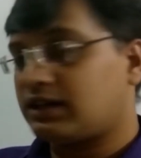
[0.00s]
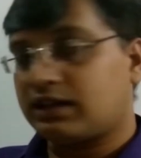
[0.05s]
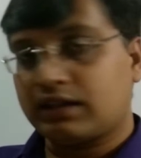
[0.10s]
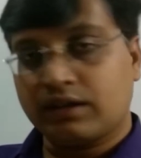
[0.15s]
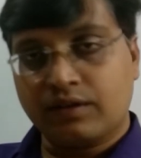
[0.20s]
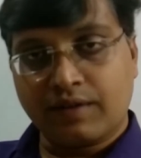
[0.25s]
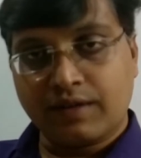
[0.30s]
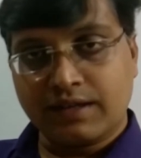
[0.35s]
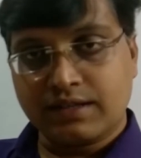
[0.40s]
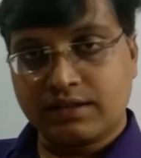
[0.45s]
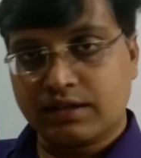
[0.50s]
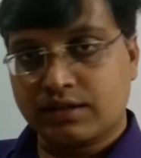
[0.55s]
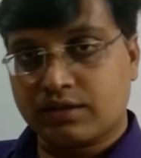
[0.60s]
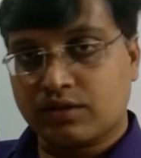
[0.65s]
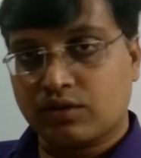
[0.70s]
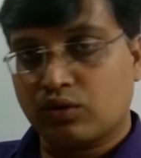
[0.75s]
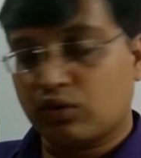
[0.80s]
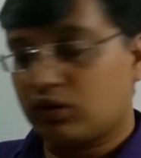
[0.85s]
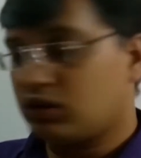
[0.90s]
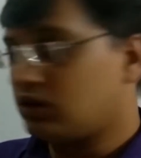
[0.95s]
revise this
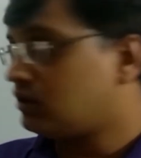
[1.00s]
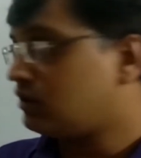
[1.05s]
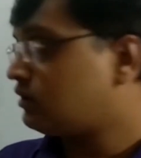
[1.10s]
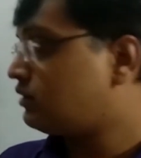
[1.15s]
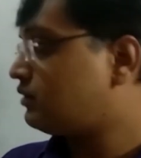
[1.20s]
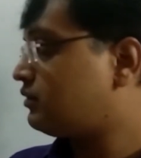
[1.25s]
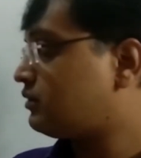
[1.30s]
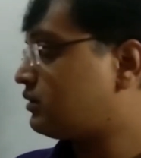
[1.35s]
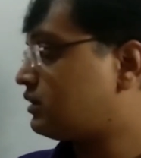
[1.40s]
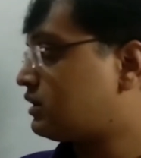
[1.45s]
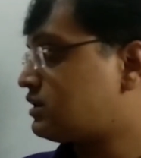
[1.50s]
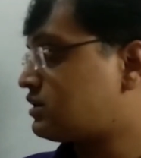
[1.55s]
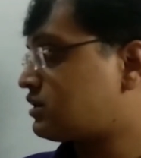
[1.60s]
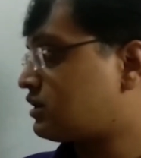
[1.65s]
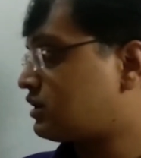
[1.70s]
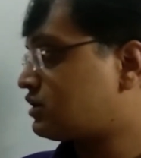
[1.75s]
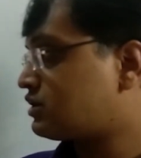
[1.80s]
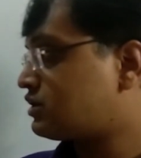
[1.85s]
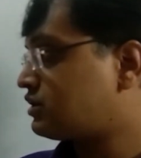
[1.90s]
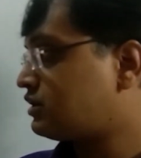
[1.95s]
whole
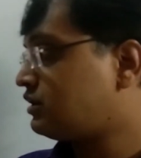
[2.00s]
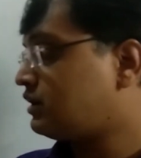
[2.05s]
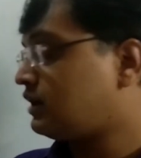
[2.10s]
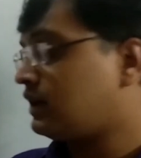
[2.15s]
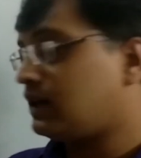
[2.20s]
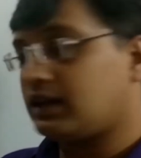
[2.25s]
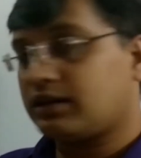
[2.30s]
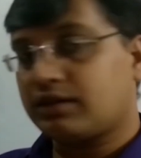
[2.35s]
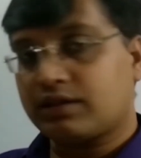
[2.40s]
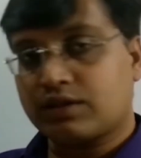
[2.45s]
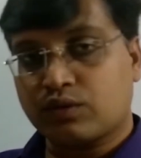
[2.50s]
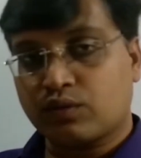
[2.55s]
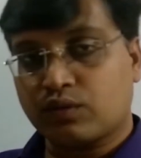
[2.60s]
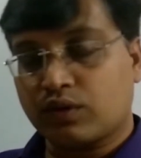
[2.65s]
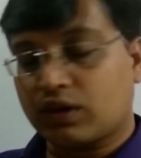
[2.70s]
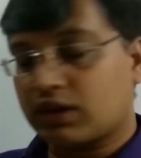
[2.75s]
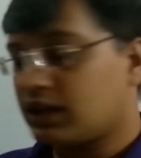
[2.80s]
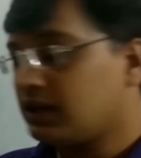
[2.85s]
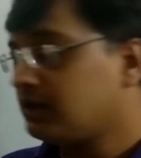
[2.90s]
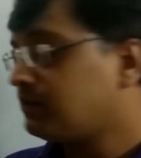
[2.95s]
construction and its
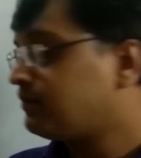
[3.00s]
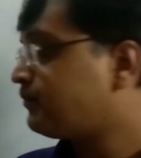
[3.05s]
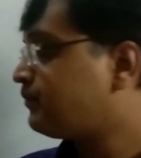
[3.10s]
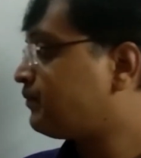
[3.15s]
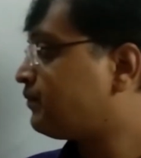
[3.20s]
working.